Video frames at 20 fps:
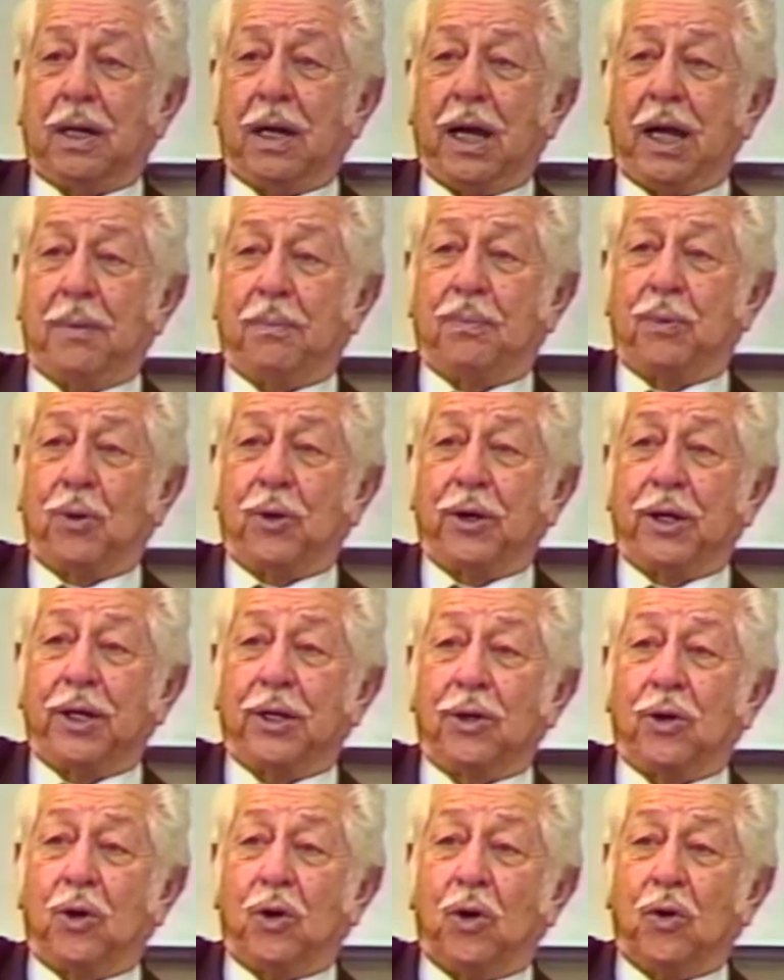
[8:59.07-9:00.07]
and pouring
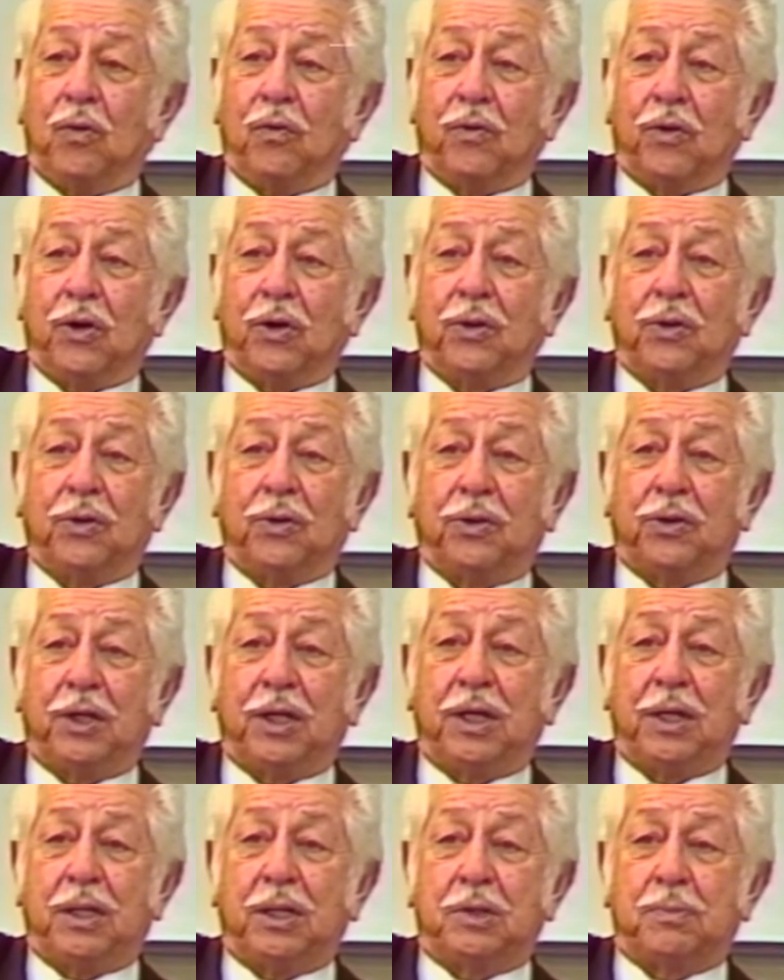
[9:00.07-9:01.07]
it over
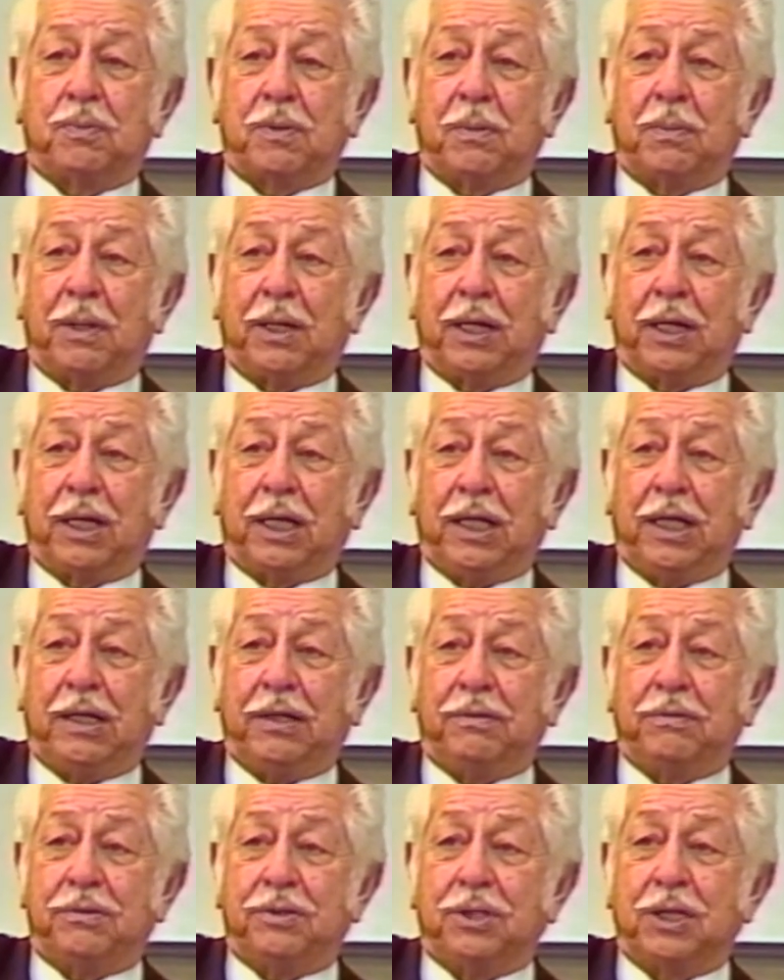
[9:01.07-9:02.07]
the spearmint
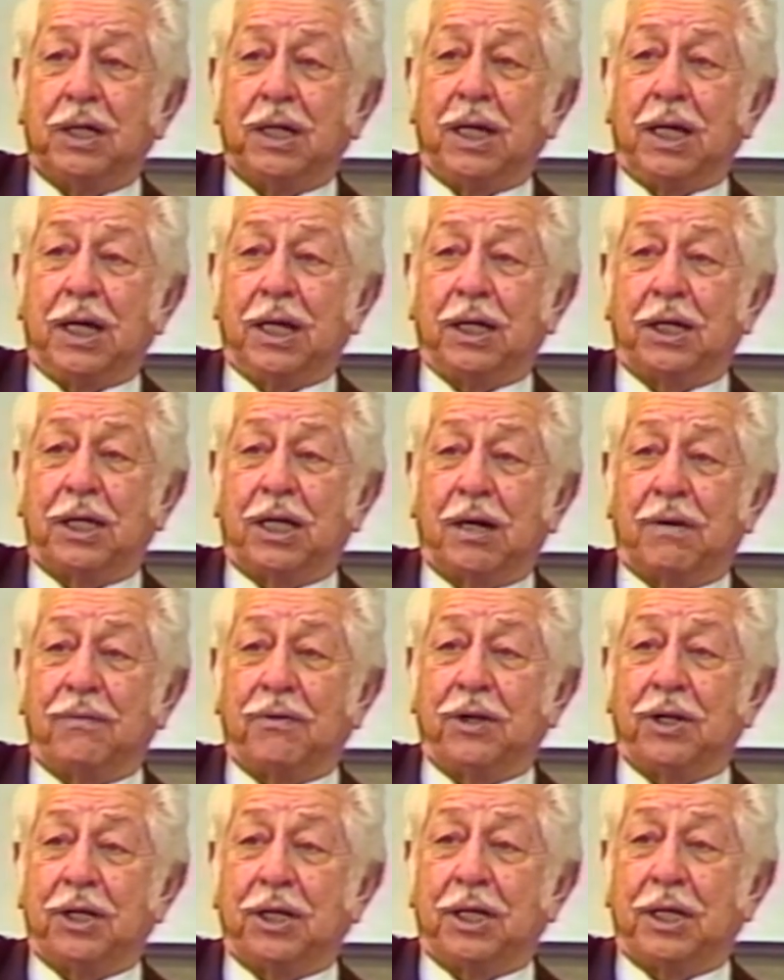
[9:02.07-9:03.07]
leaves and
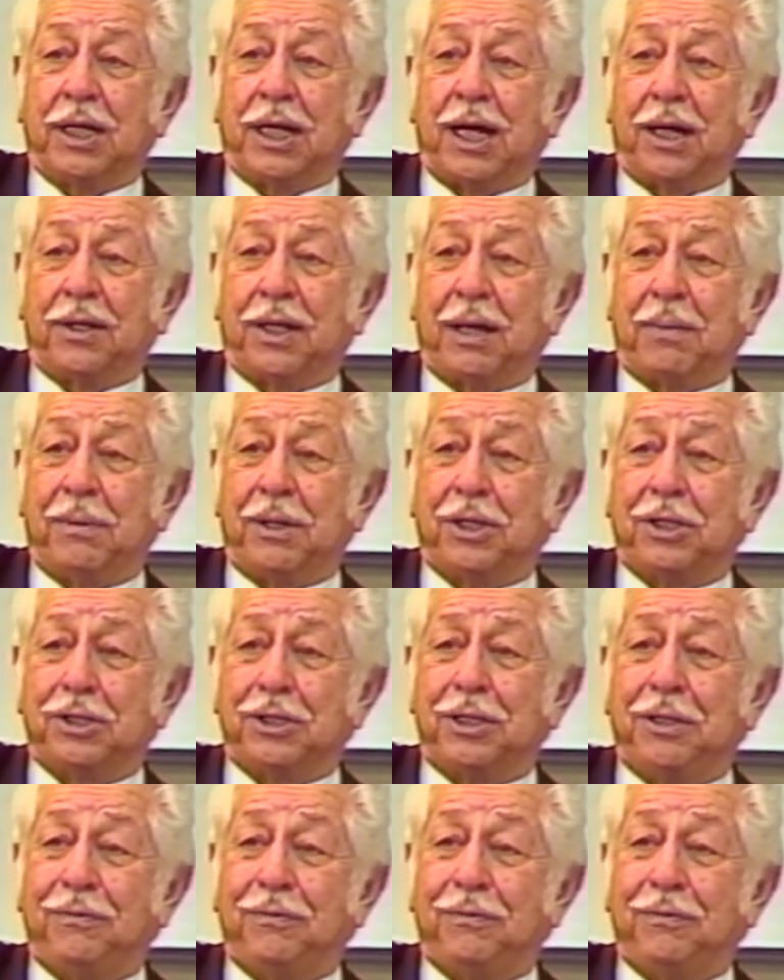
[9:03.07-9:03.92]
covering it, and now that makes an